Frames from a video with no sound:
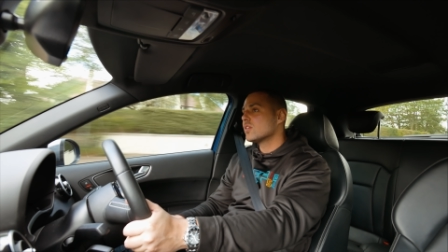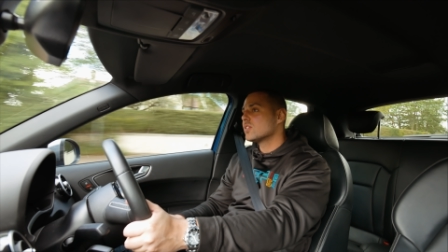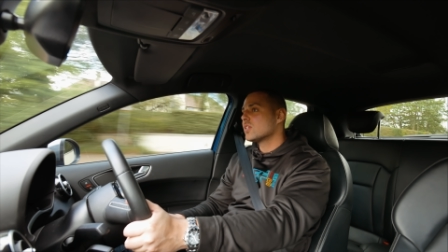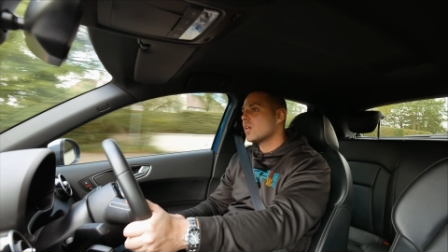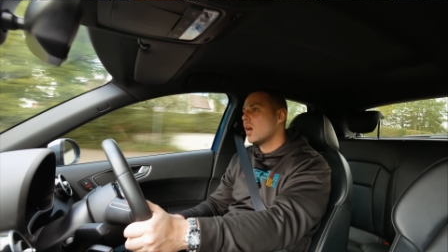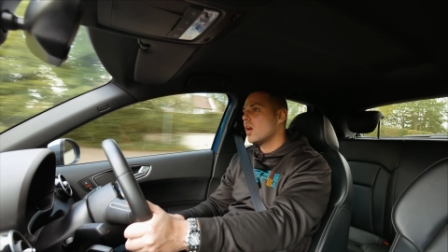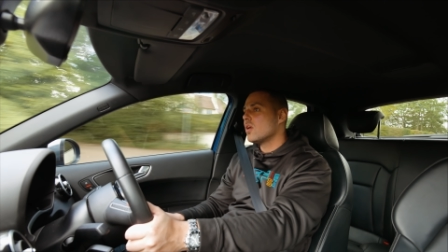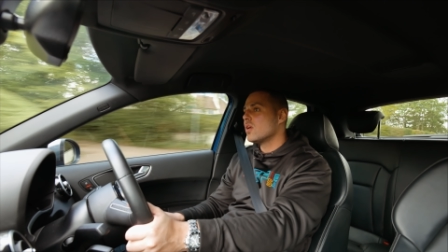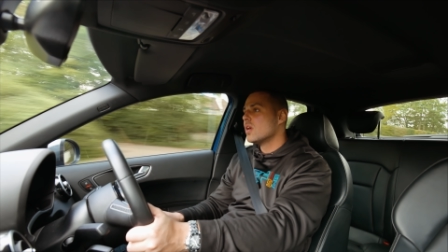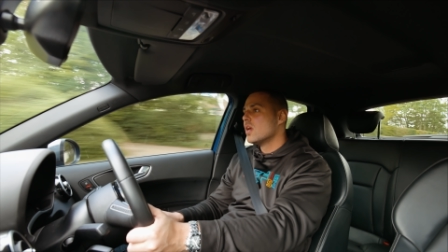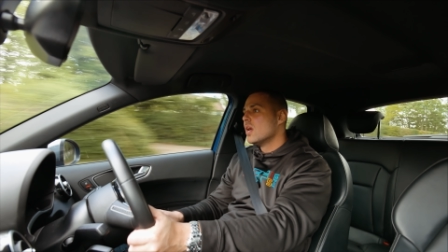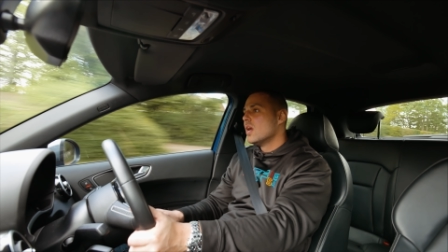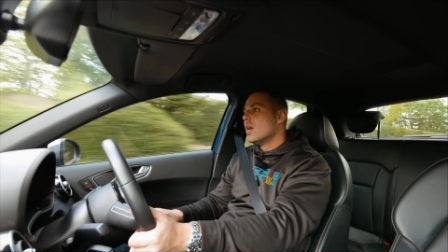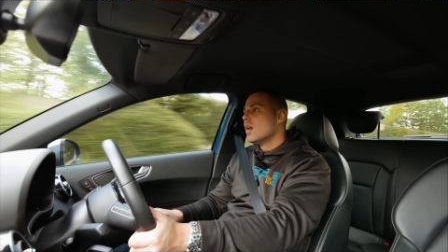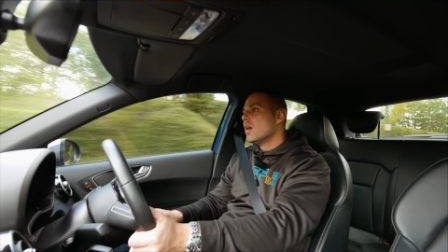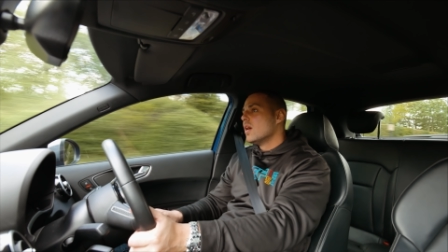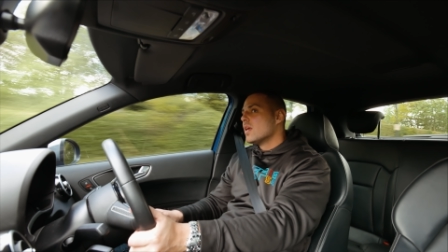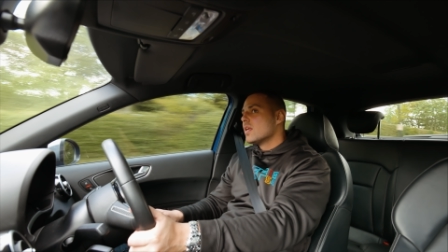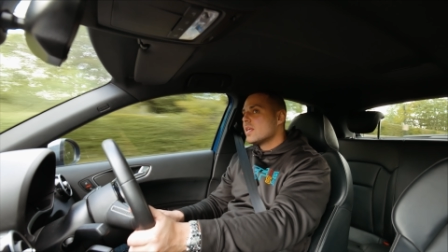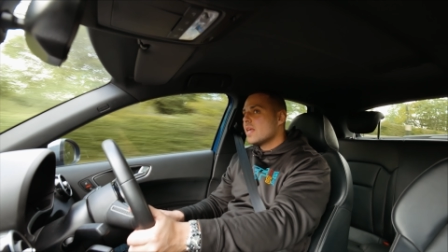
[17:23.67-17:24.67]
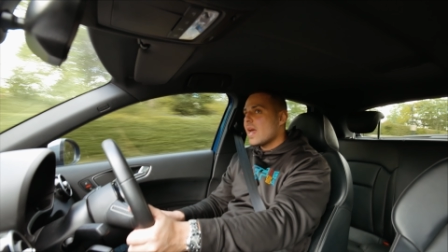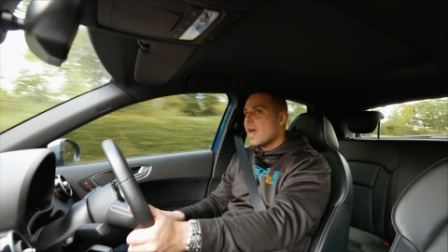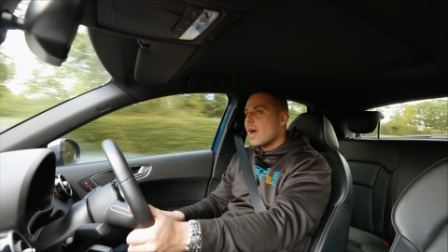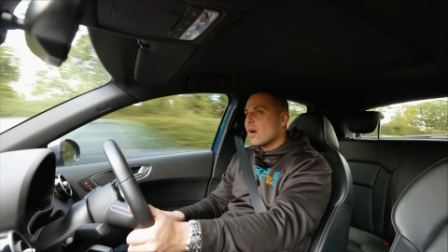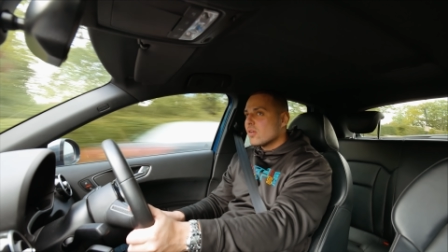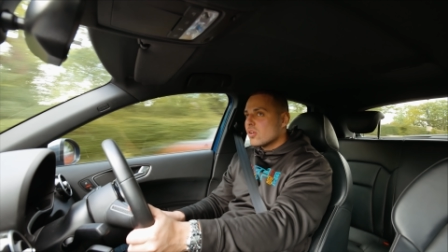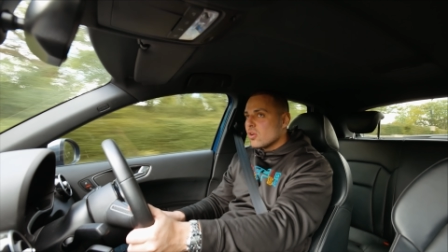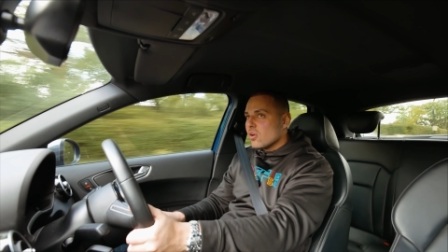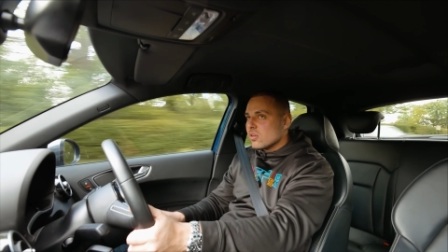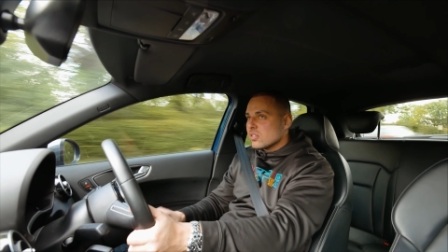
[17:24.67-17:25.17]
So yeah,
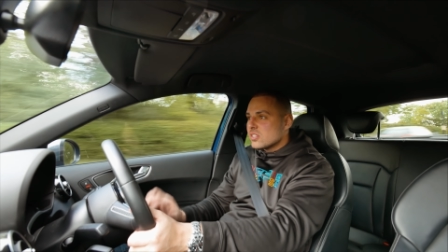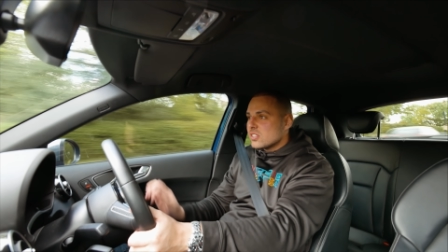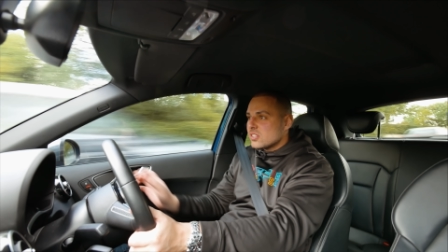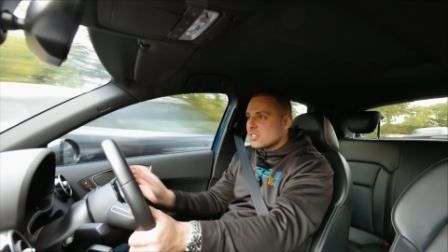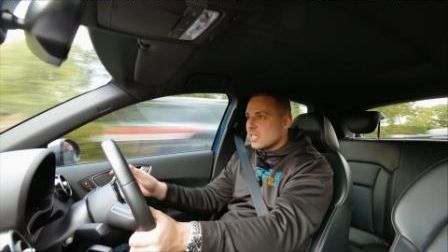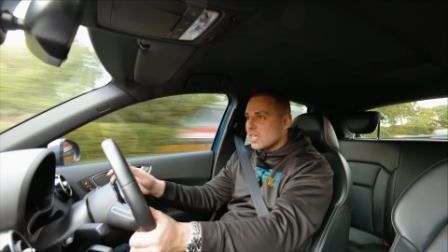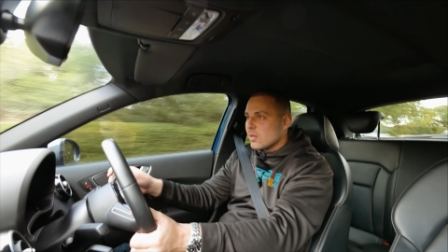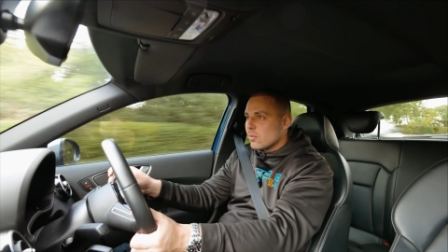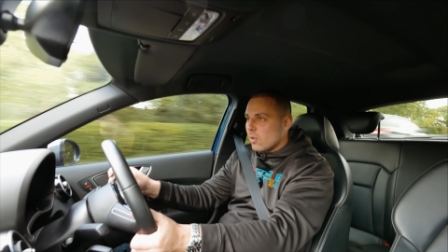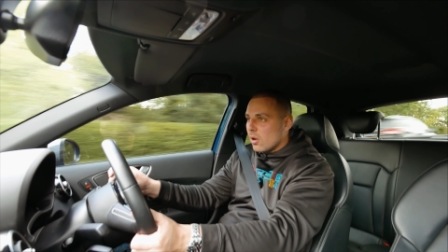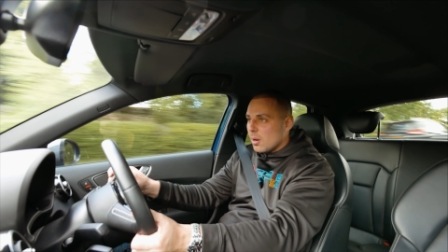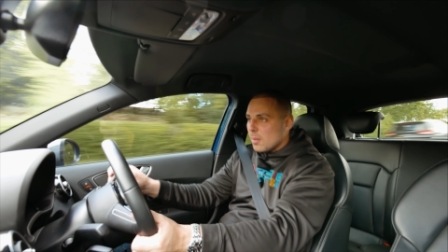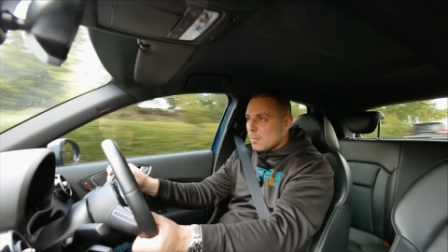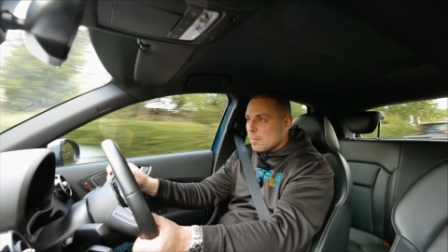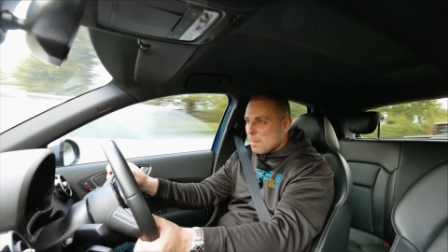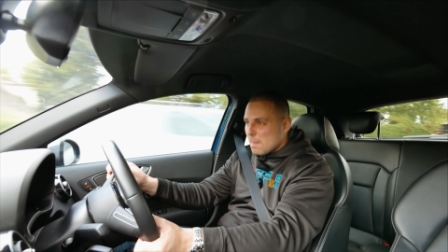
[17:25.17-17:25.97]
I'm curious to see what